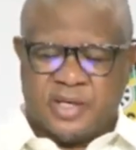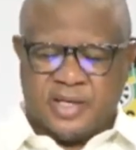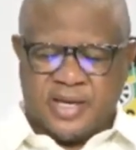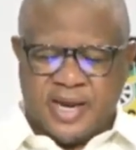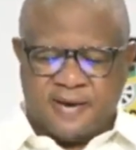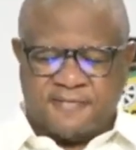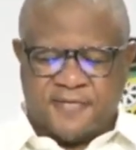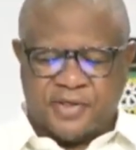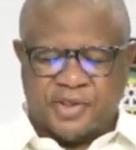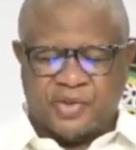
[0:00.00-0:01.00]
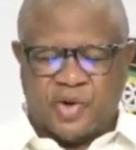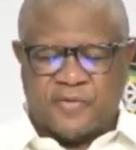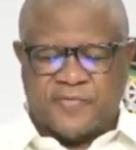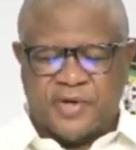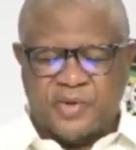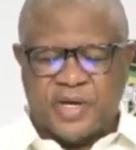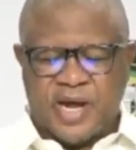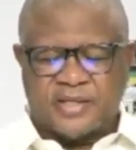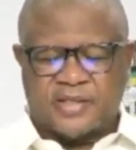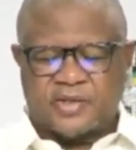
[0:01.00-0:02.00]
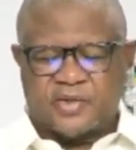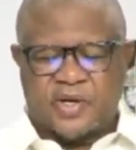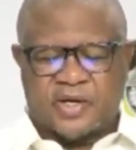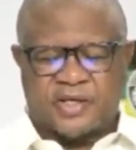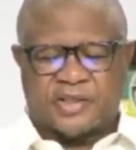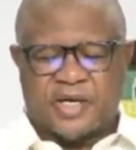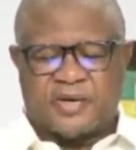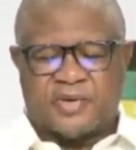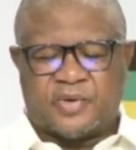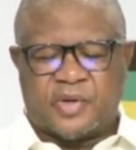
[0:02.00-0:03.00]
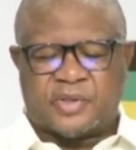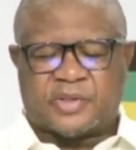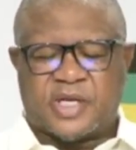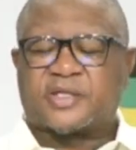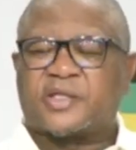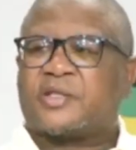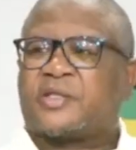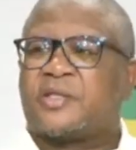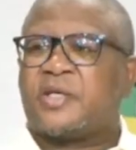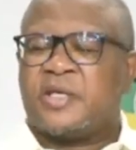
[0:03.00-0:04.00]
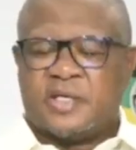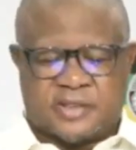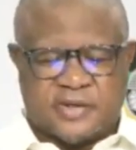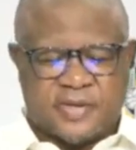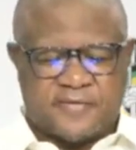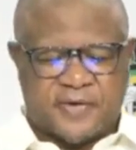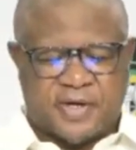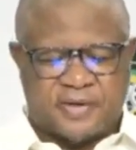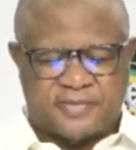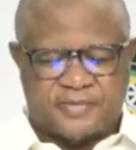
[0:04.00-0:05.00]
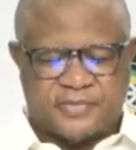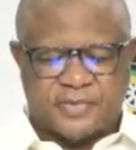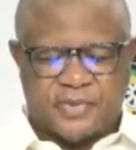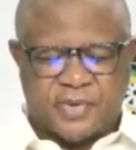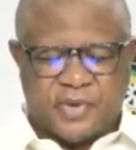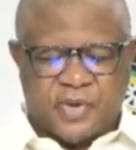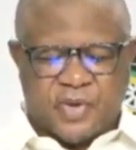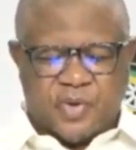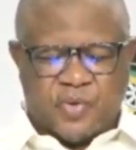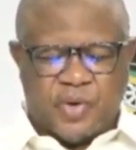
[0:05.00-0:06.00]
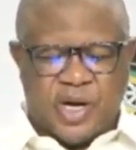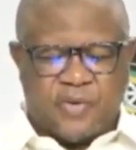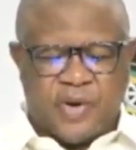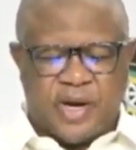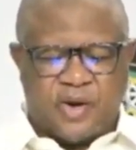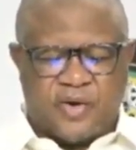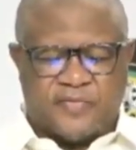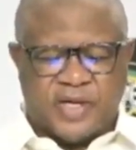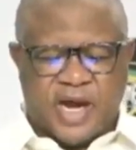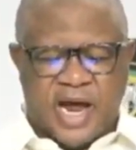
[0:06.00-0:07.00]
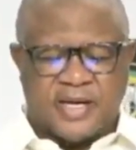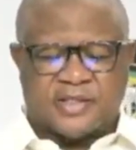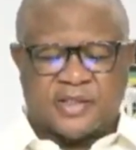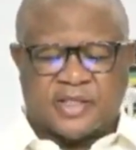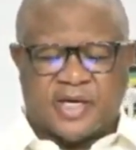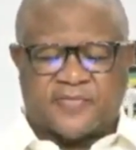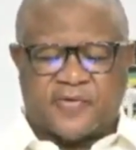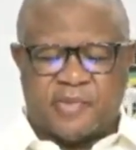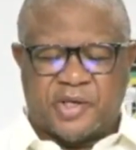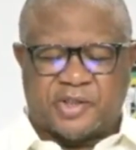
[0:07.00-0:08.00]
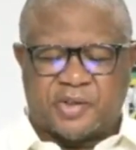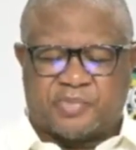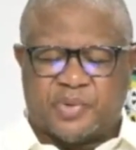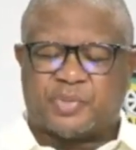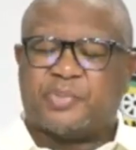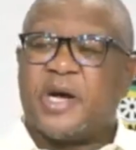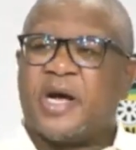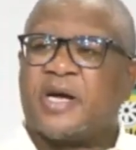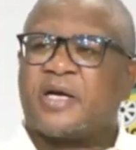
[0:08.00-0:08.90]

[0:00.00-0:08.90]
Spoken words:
and vision of a united, non-racial, non-sexist South Africa. We are aware of the anti-transformation pushback